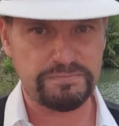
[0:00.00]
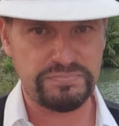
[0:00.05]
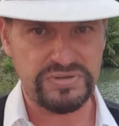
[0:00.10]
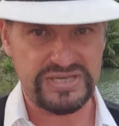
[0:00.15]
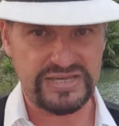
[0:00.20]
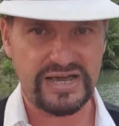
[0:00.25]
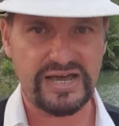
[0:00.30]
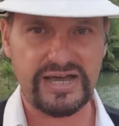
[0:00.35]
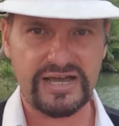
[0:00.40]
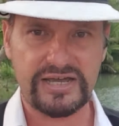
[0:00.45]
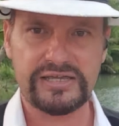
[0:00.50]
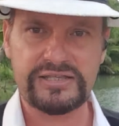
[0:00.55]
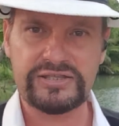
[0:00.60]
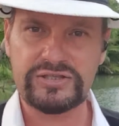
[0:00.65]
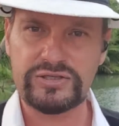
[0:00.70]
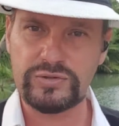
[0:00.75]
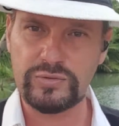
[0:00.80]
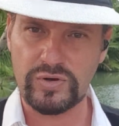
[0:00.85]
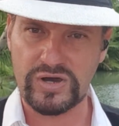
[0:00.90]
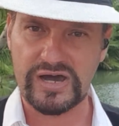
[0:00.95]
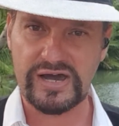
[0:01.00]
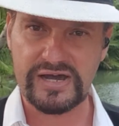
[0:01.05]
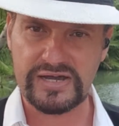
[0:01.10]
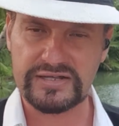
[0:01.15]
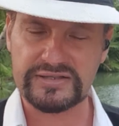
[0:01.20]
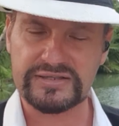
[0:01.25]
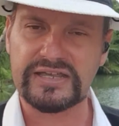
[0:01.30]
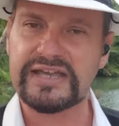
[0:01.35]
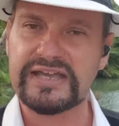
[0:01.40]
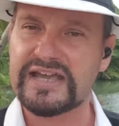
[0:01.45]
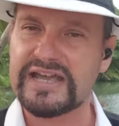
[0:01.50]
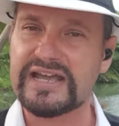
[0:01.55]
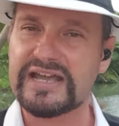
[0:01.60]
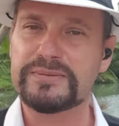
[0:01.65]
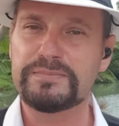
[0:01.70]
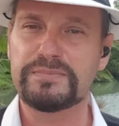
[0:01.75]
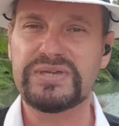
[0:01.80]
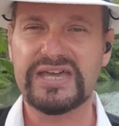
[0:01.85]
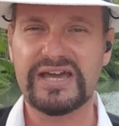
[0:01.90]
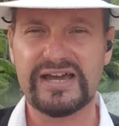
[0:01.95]
behind your art
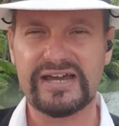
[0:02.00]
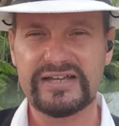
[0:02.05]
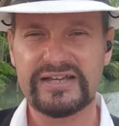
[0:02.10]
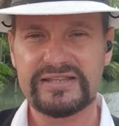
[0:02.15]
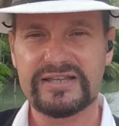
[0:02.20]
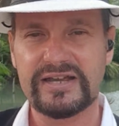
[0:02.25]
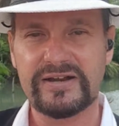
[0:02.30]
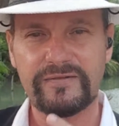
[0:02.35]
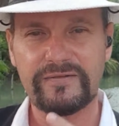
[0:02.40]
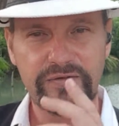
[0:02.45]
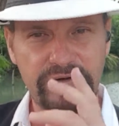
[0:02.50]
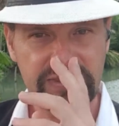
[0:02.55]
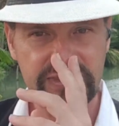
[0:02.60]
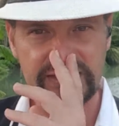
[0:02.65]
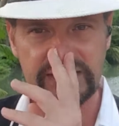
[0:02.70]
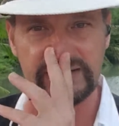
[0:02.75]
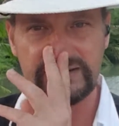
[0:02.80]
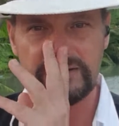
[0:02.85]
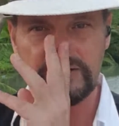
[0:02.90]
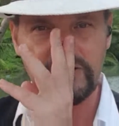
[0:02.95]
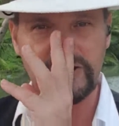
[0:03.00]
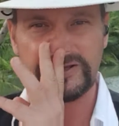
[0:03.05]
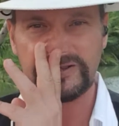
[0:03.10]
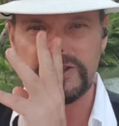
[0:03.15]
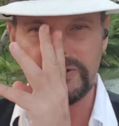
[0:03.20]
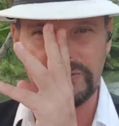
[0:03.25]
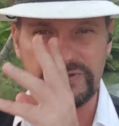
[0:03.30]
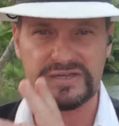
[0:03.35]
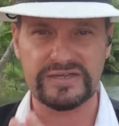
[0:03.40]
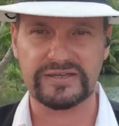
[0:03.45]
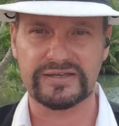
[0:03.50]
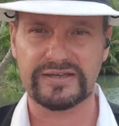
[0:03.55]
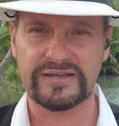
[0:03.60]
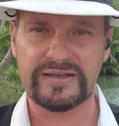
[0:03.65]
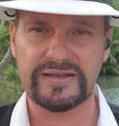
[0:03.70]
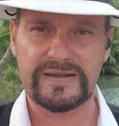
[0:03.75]
and behind everything you are doing.